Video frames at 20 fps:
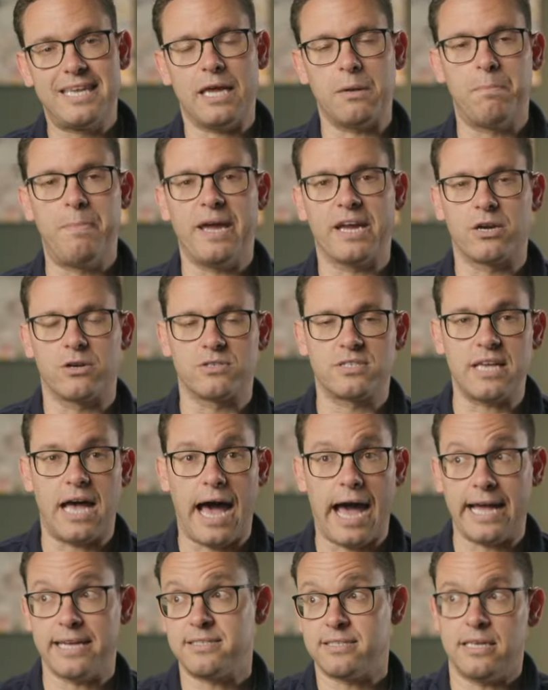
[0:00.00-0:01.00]
take bigger
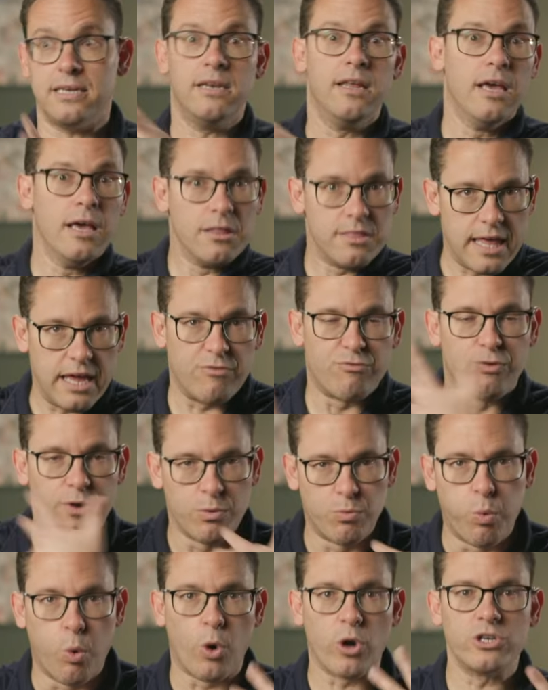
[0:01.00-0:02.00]
size and then
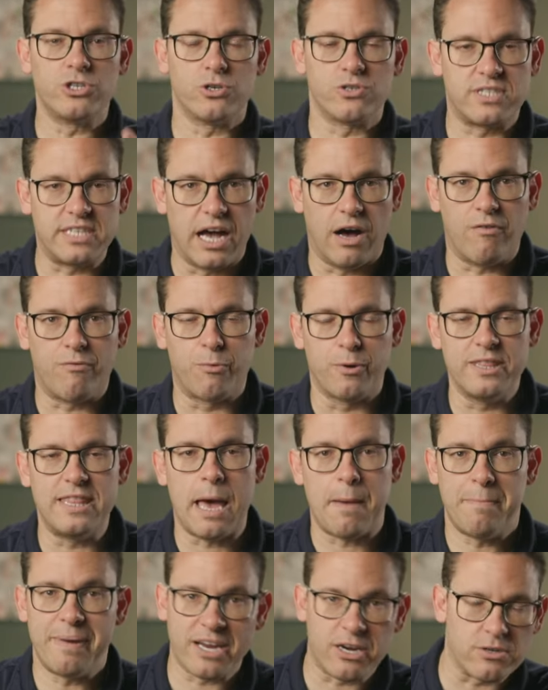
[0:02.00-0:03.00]
reward yourself with
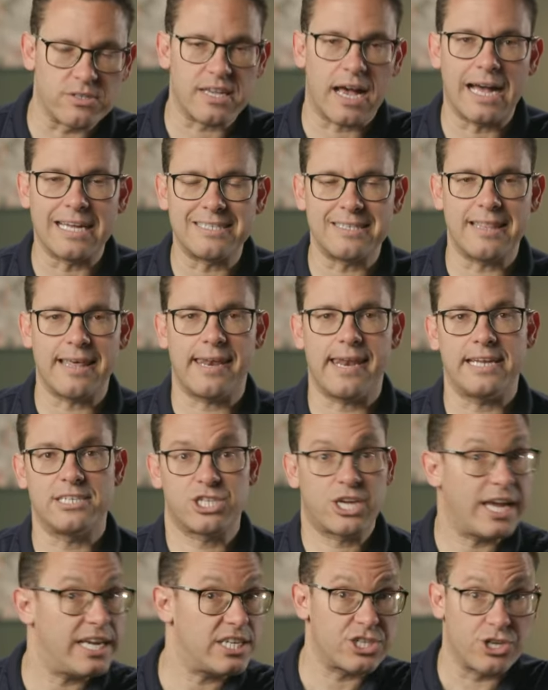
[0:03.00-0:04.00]
that bigger size, and that
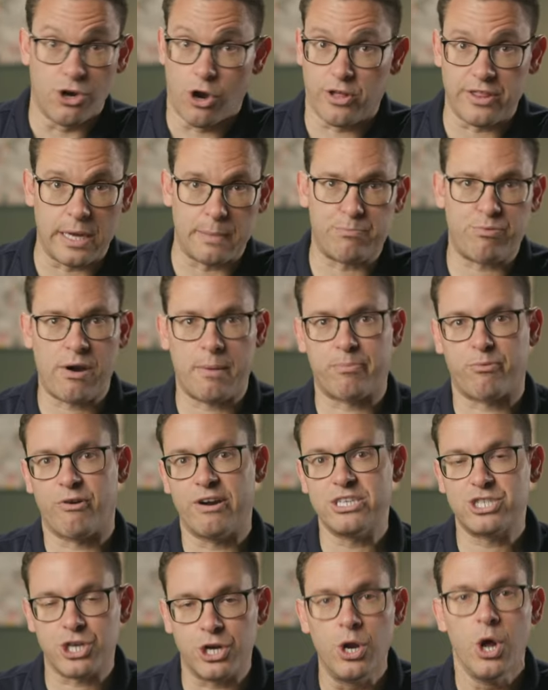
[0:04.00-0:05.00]
education and all that
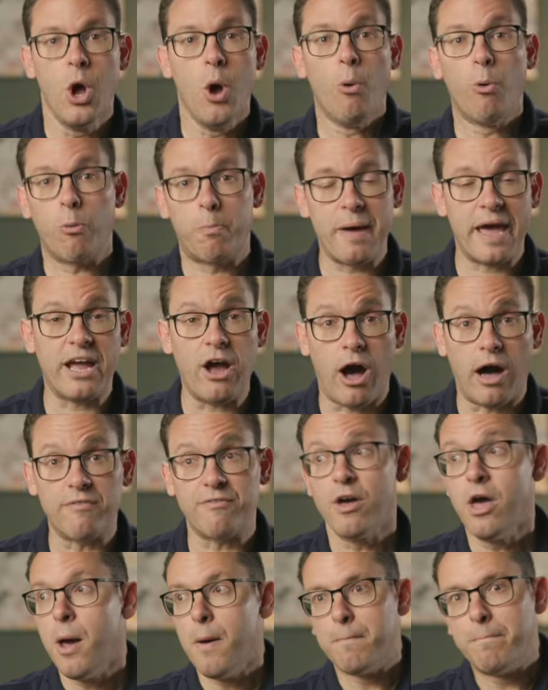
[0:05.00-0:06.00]
preparation will pay off.
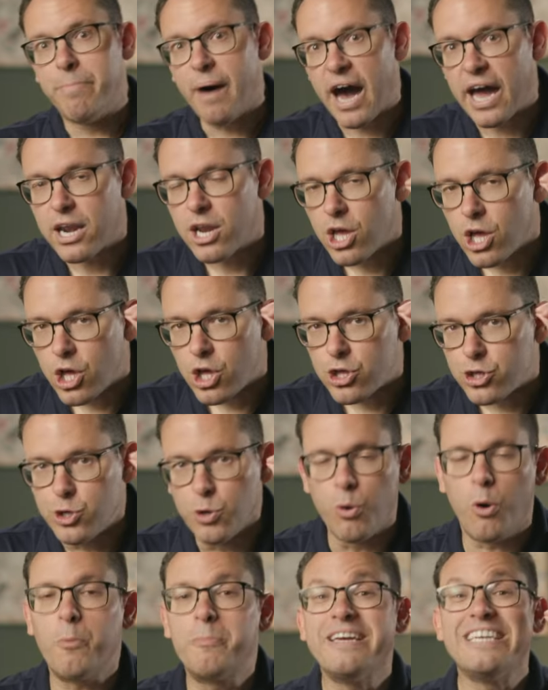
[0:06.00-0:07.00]
But
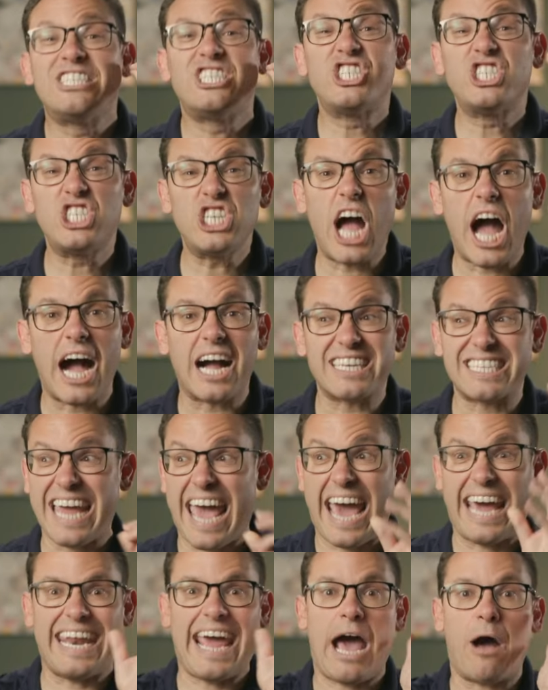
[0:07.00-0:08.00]
you will be shocked
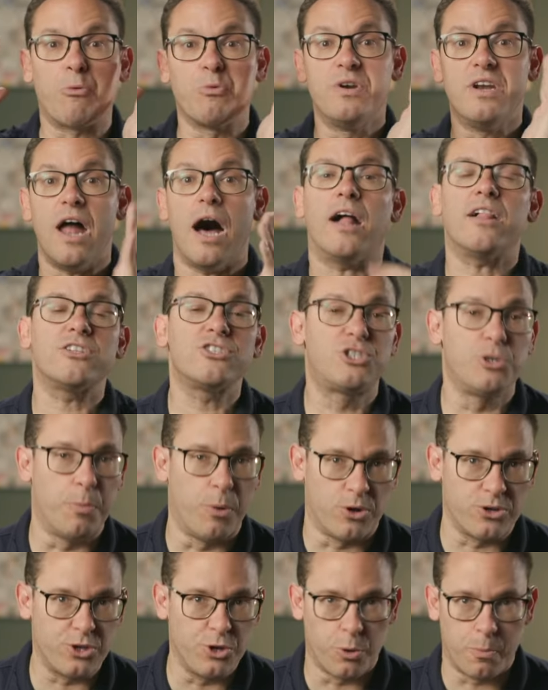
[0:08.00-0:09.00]
at how
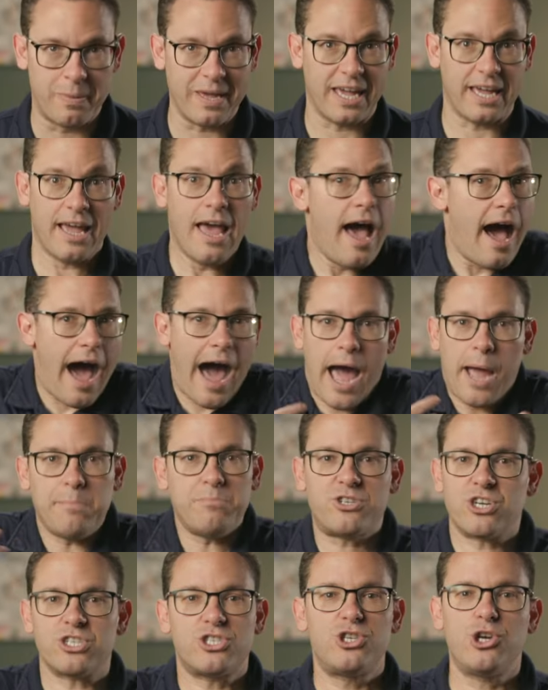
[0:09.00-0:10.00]
knowledgeable you'll be.
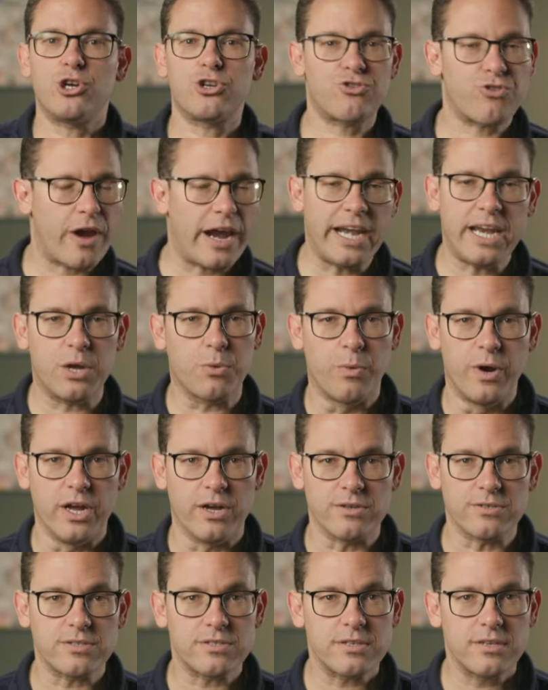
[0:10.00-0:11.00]
I'm just your training
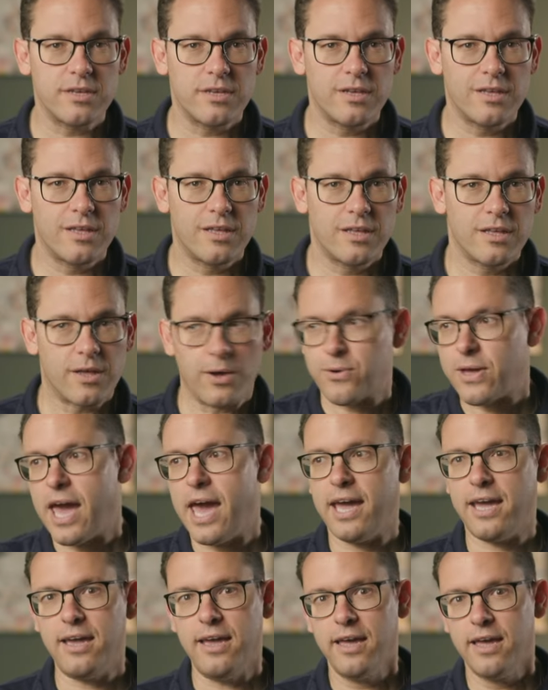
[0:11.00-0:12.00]
wheels,
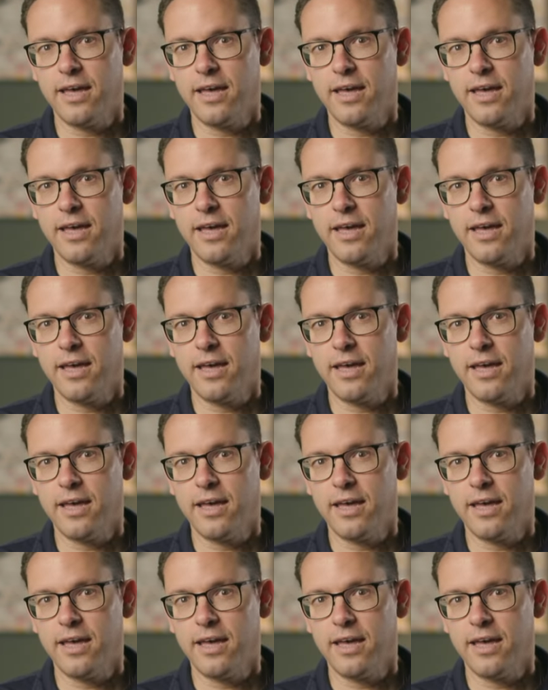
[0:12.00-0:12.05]
okay?